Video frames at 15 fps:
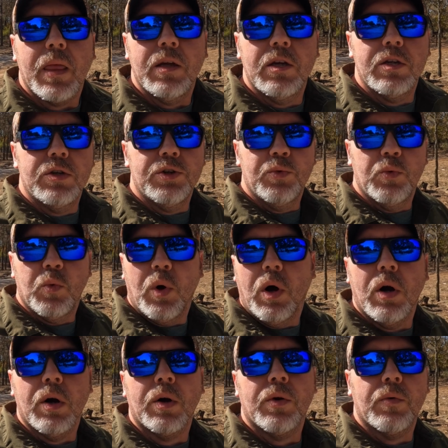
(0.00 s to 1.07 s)
is you
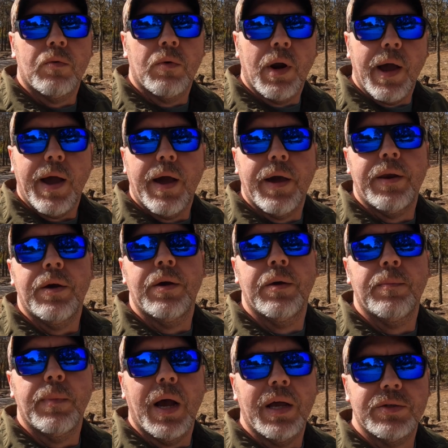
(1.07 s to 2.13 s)
walk, ride,
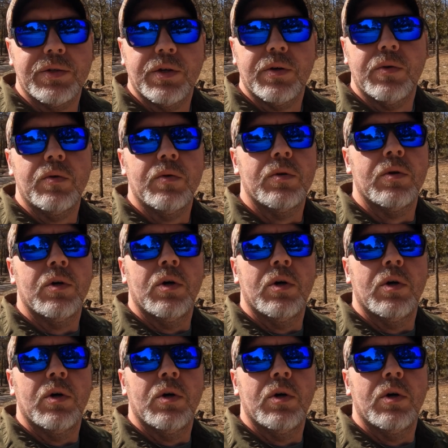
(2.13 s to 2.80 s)
bicycle,